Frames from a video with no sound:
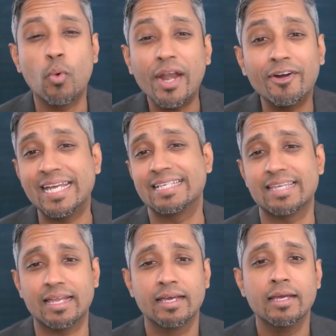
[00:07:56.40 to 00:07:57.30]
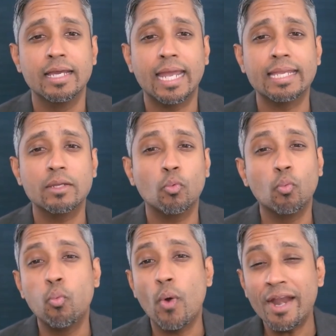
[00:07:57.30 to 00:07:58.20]
Where is it? And
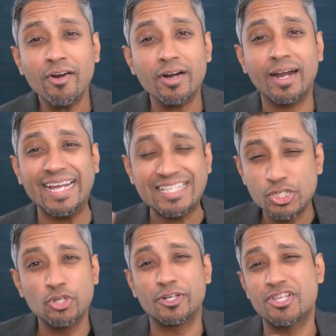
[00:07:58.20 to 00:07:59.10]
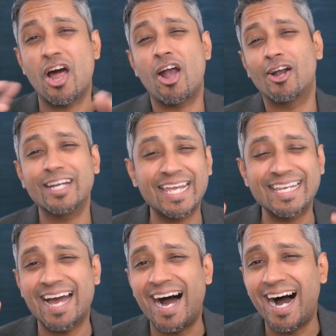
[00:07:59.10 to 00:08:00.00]
where is your
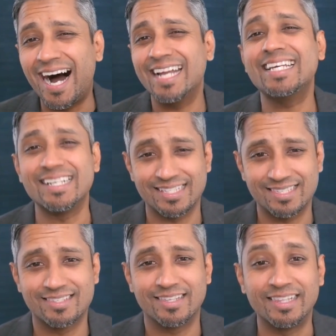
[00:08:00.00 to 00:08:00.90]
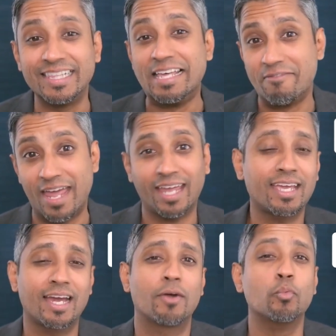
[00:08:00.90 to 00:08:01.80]
target audience
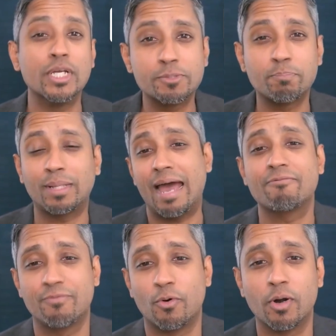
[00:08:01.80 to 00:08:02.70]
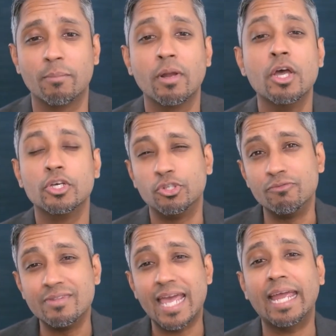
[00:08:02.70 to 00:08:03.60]
living? Which platform do
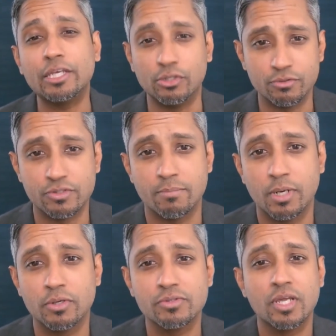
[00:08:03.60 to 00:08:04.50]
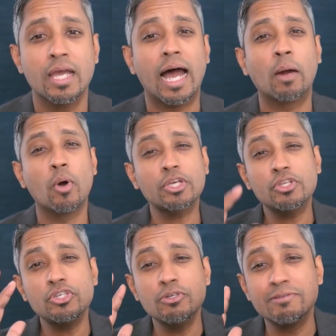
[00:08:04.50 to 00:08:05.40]
they use the most? I want you
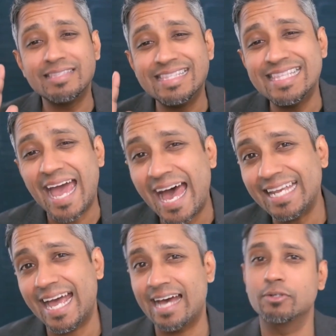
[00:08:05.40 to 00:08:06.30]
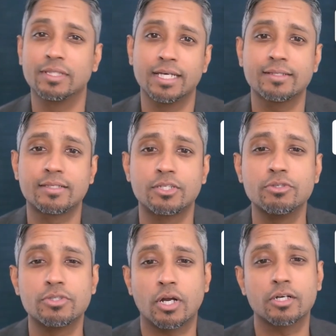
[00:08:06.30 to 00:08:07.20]
to use that outlet to
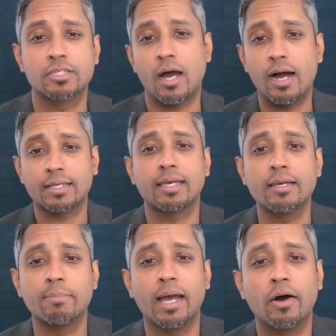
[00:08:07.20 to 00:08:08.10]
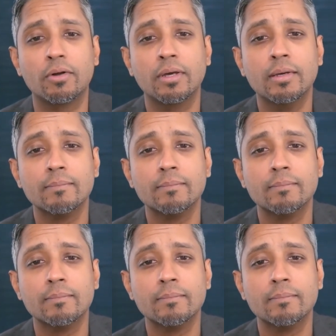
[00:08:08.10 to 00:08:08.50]
start talking about